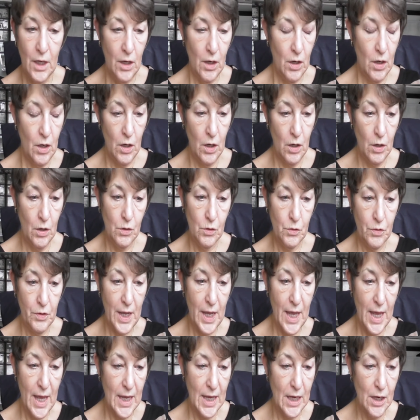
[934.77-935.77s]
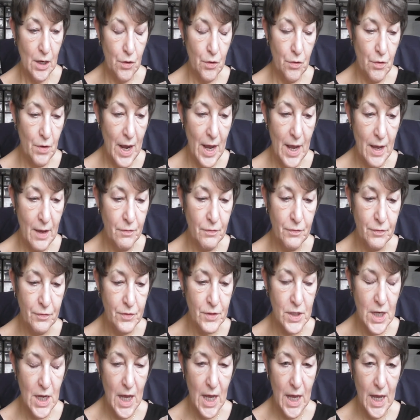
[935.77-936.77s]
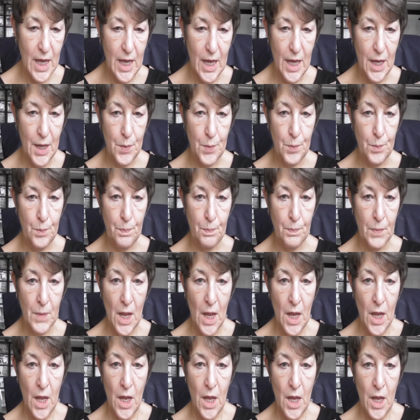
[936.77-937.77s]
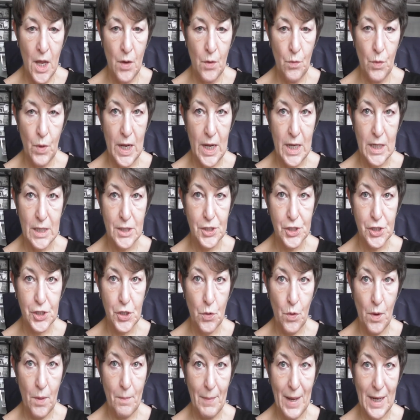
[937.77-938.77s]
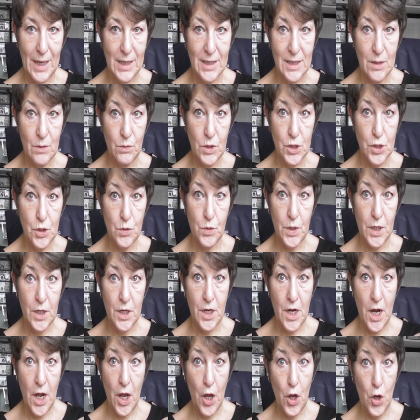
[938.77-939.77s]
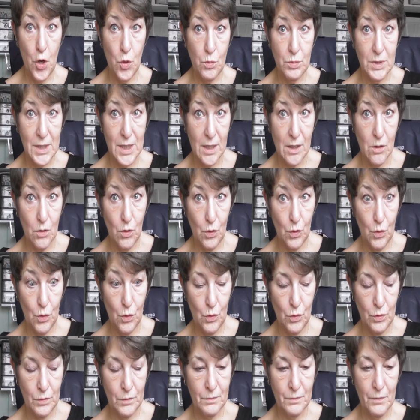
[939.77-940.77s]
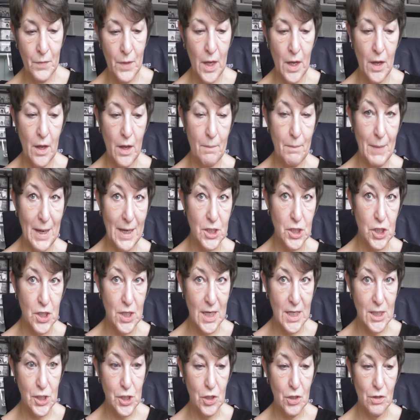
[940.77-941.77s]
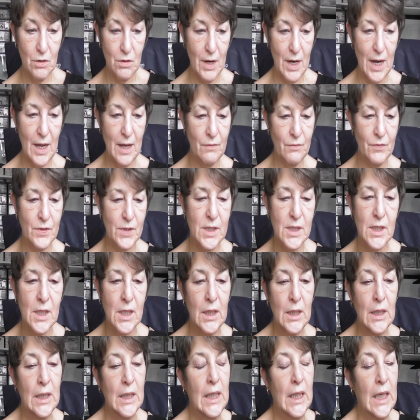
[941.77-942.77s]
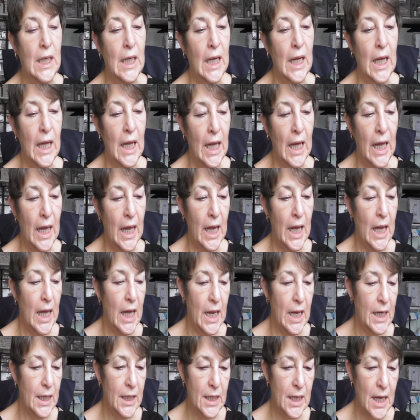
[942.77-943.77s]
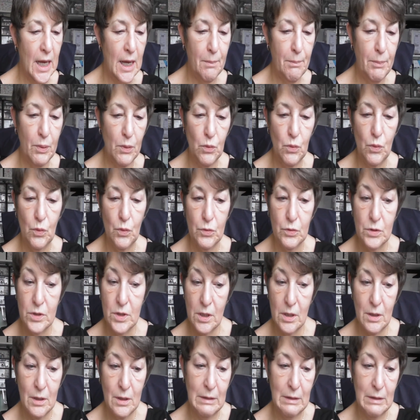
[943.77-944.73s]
on Create and Craft, where Sue and Mandy were doing home decor, imagination crafts. And I bought